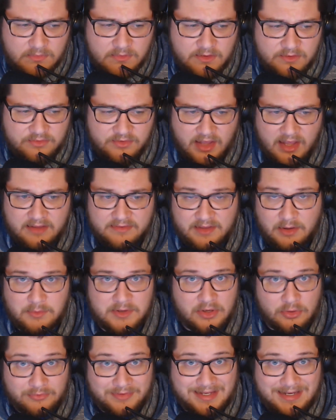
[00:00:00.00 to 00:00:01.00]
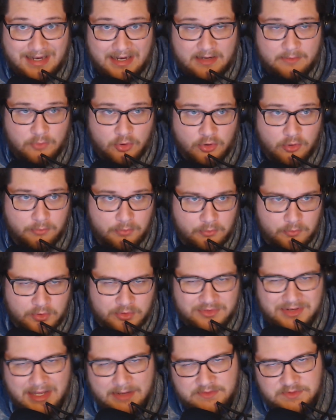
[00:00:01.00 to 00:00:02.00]
saying that we don't need any more open
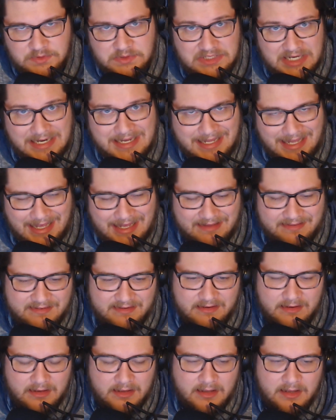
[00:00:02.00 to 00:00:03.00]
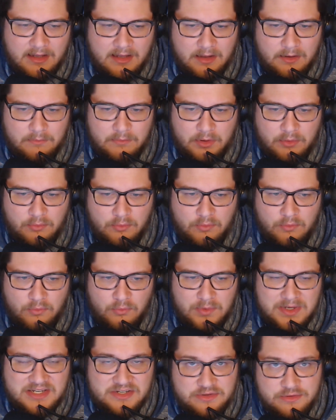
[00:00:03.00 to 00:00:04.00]
world games, which I get, but
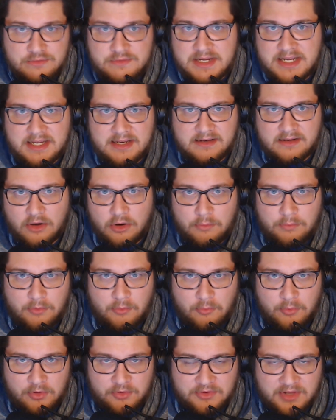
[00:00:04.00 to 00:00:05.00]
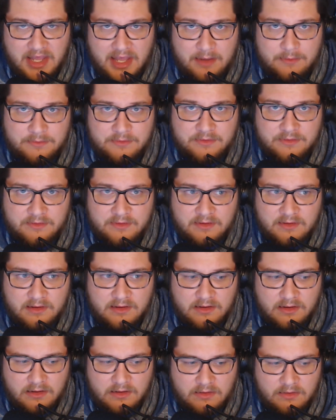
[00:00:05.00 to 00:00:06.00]
we do need open world games
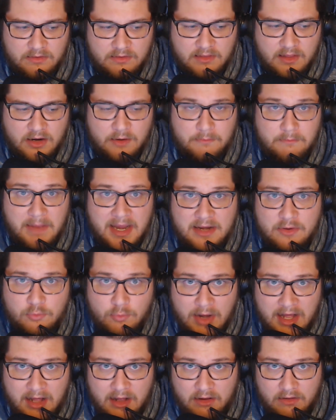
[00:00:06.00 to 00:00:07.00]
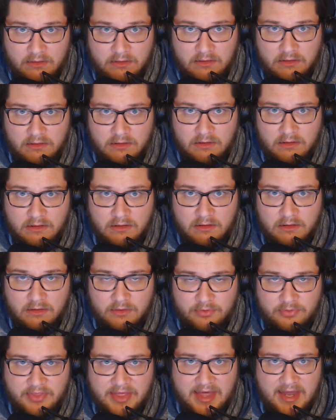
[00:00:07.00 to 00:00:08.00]
that are made well,
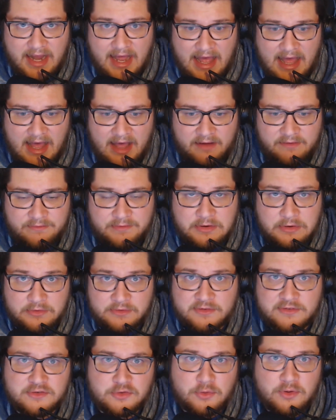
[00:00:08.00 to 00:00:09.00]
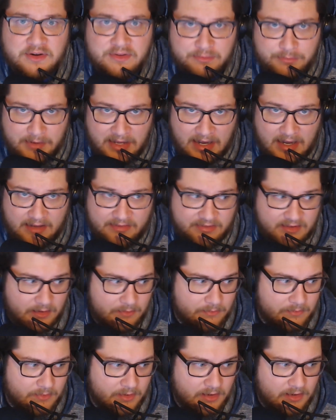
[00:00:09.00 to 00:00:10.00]
that have good stories behind them.
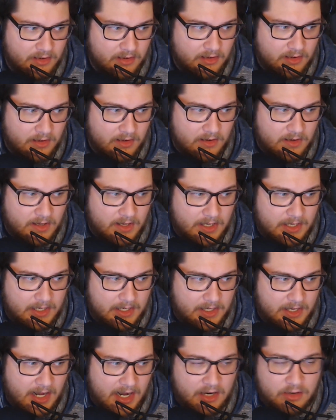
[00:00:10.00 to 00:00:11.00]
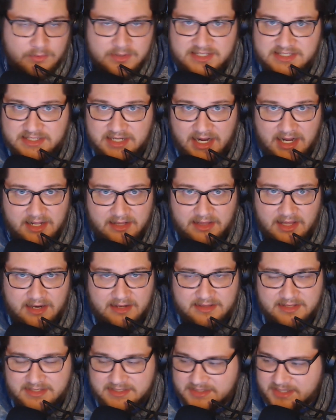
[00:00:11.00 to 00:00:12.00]
I always tie a lot of
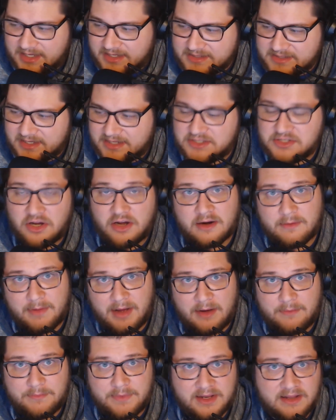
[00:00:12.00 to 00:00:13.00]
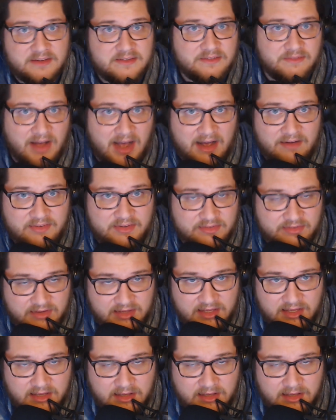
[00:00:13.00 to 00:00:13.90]
these things that I talk about because of, obviously,